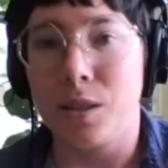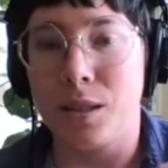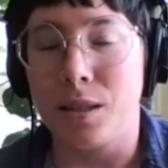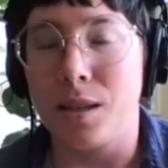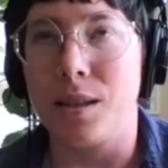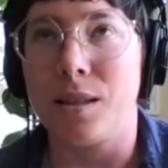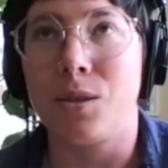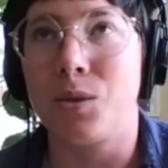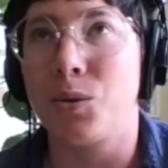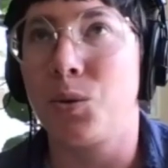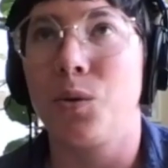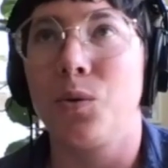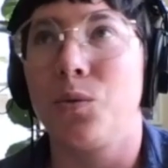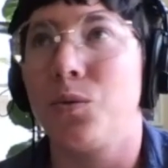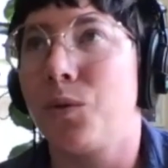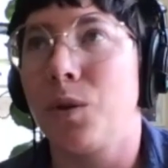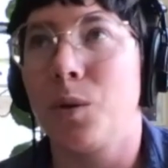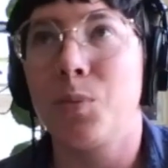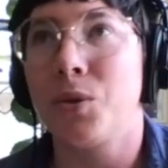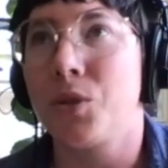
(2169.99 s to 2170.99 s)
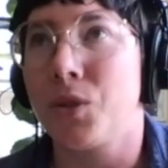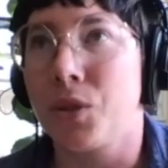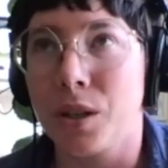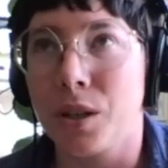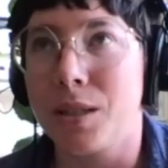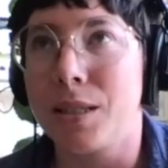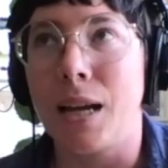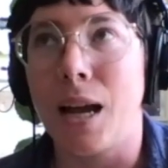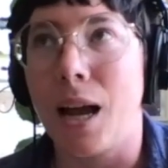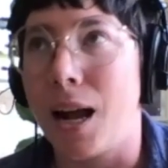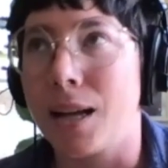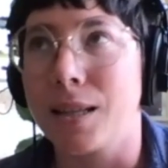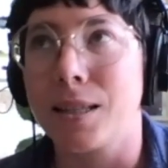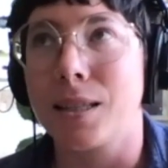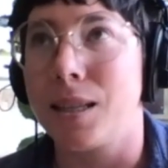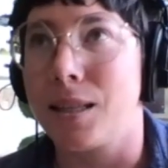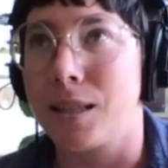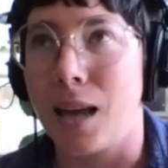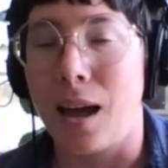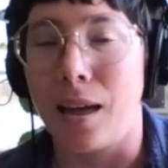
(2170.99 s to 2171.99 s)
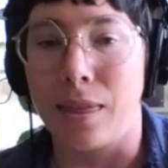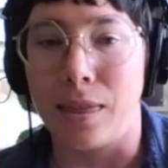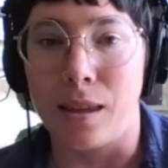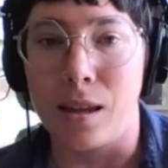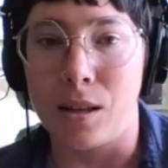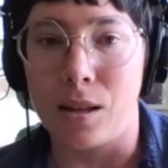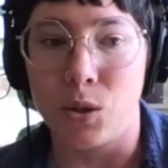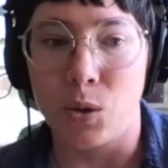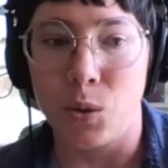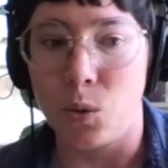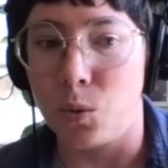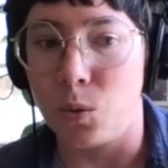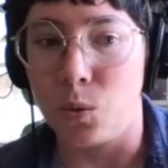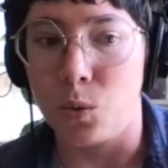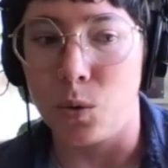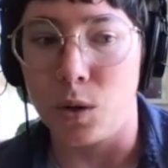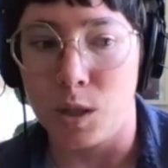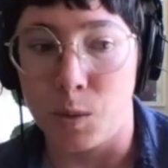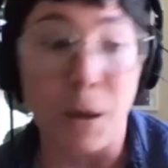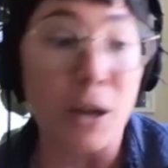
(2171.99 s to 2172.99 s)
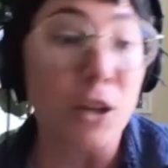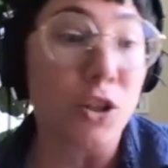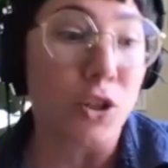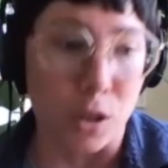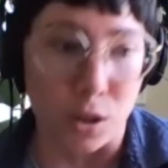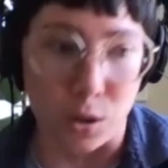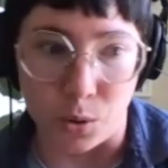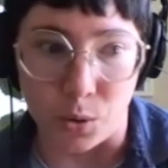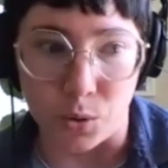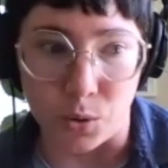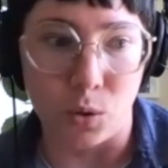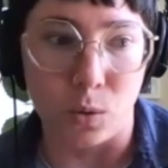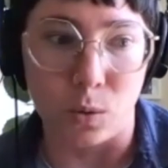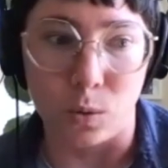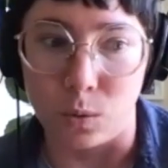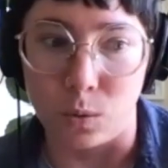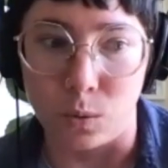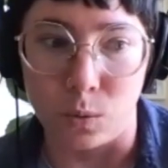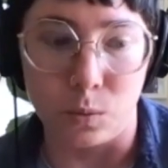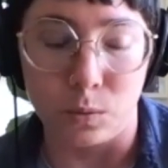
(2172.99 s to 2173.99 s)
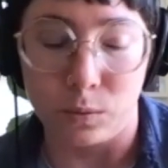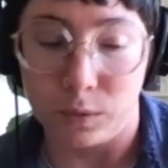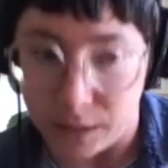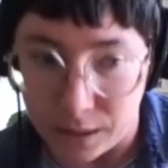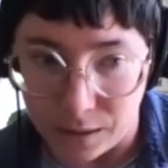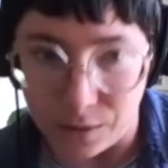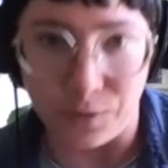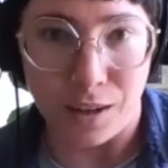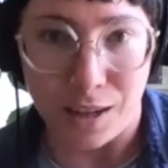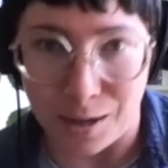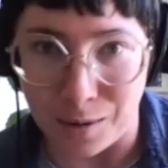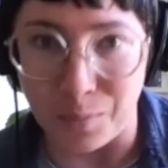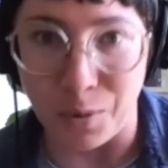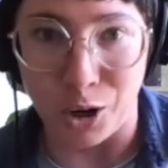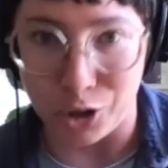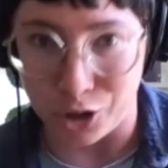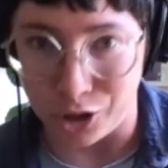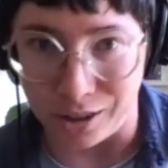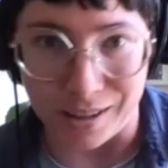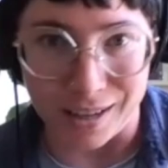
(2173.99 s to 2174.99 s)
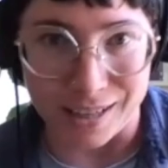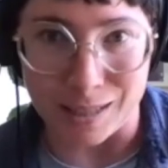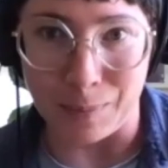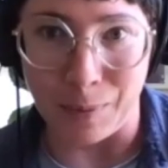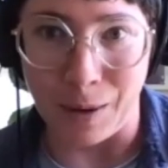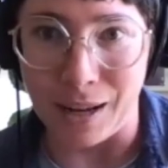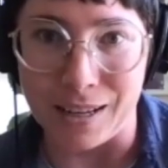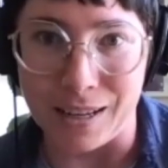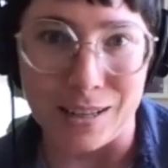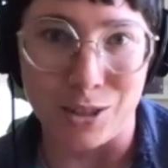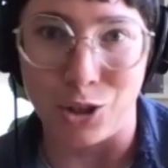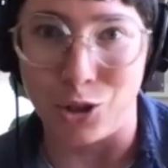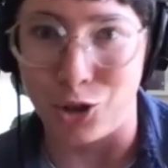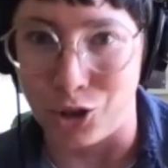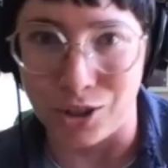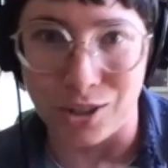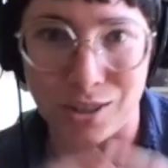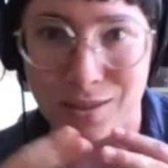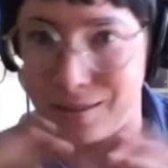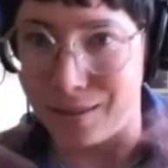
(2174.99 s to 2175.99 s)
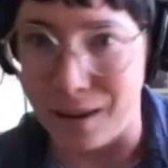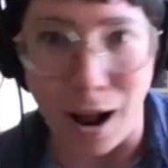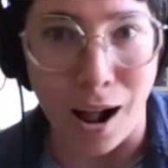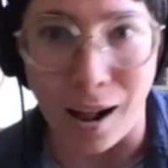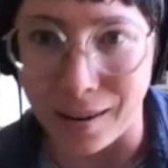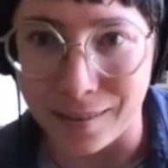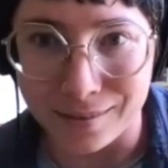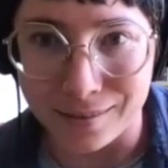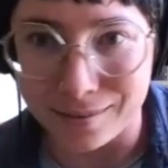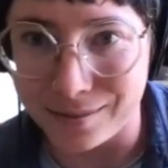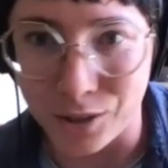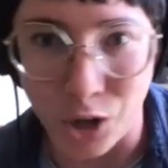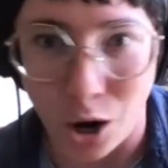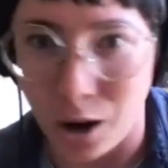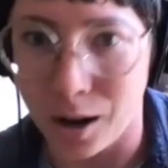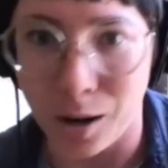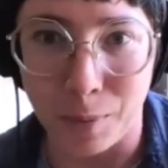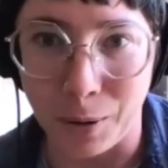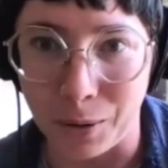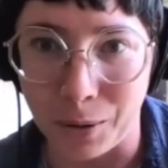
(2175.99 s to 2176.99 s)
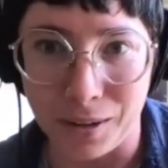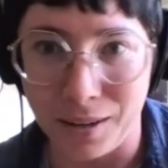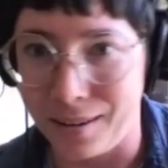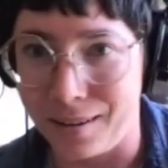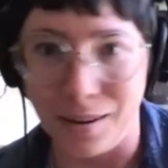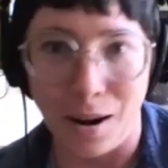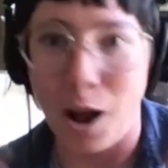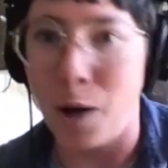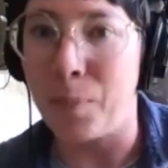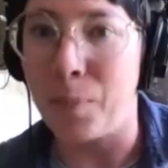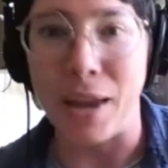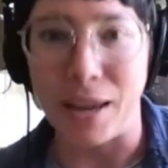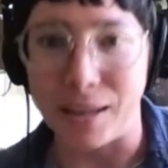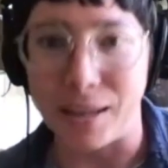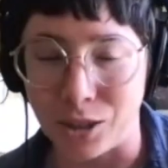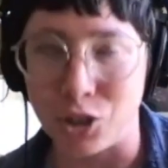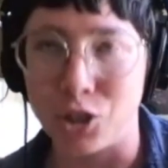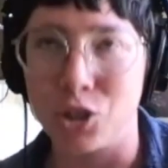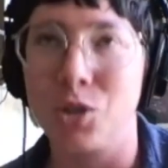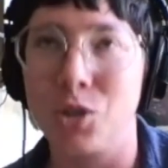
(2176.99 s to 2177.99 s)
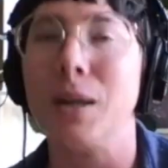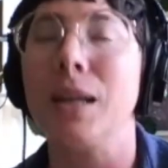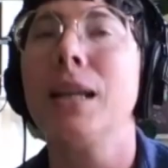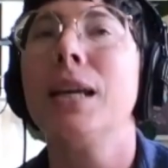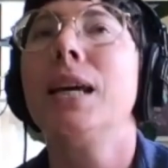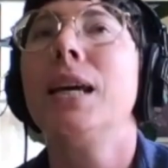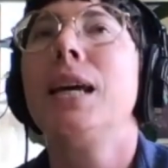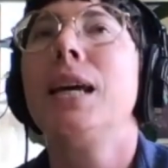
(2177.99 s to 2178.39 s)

It's sort of absurd to ask these athletes who, especially those who live in marginalized bodies, to just not talk about it and not pay attention to it.